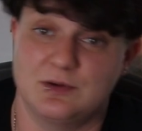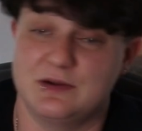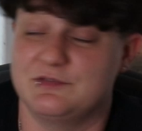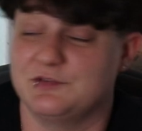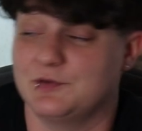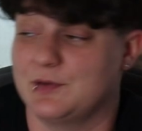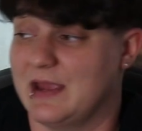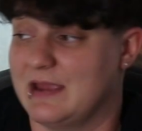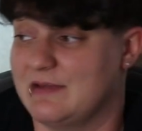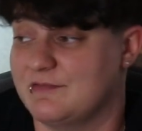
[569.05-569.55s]
If
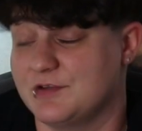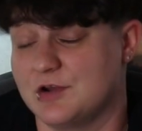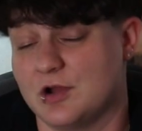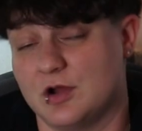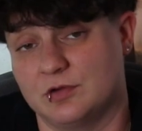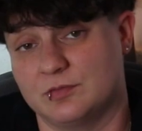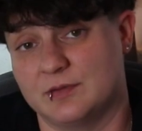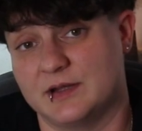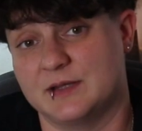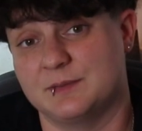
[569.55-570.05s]
you haven't
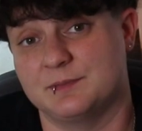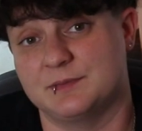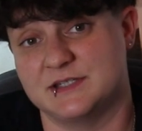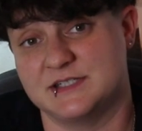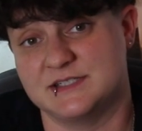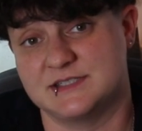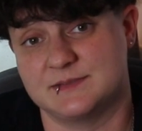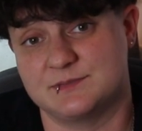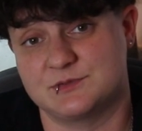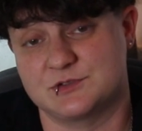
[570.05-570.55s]
already,
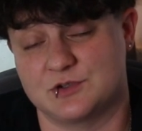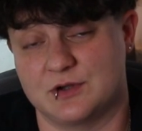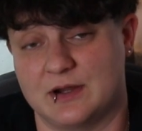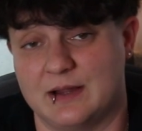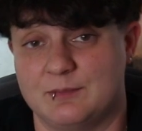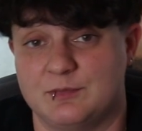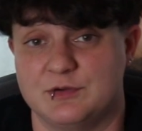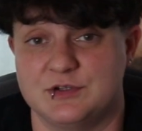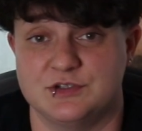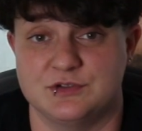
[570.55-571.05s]
please
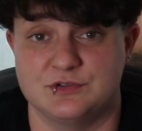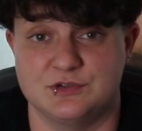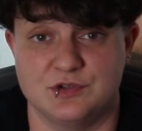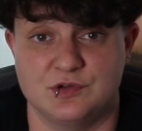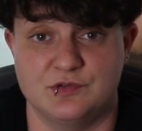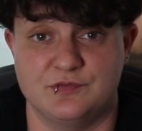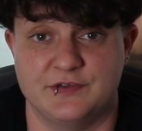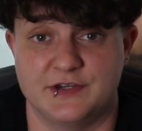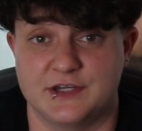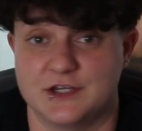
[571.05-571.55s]
subscribe. We do
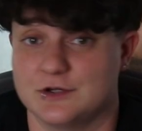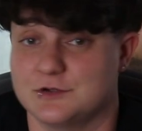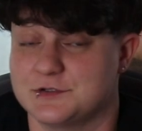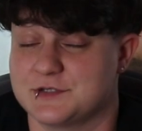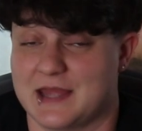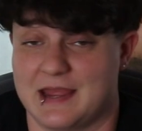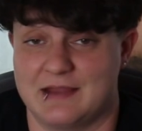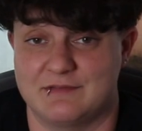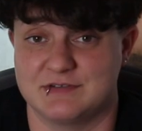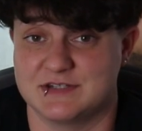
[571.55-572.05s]
new
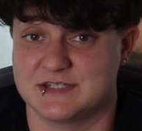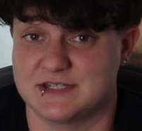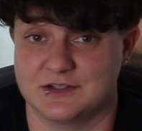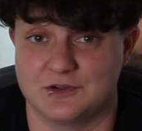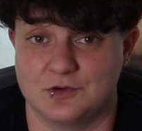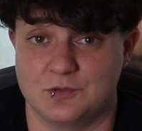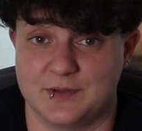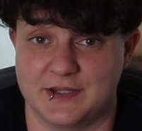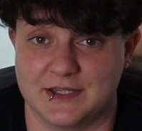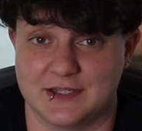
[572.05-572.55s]
videos every
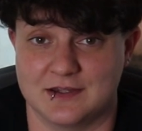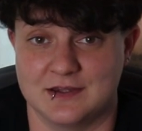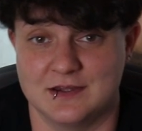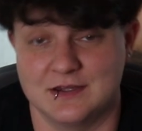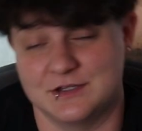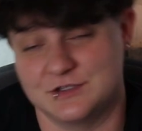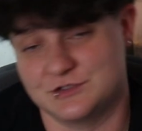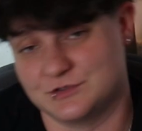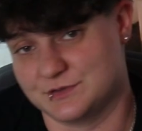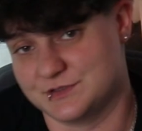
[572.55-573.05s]
single week.
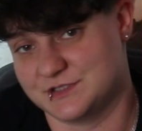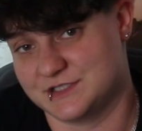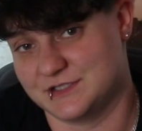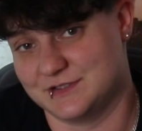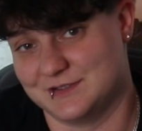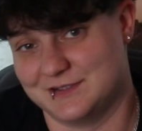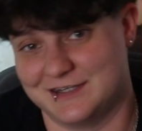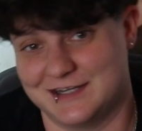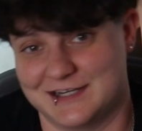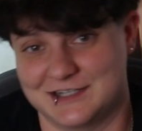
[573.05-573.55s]
So we'll see
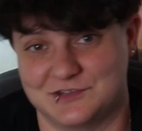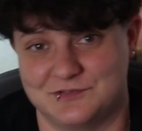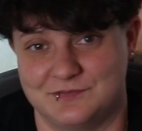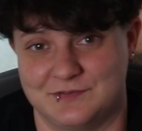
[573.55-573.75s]
you in the next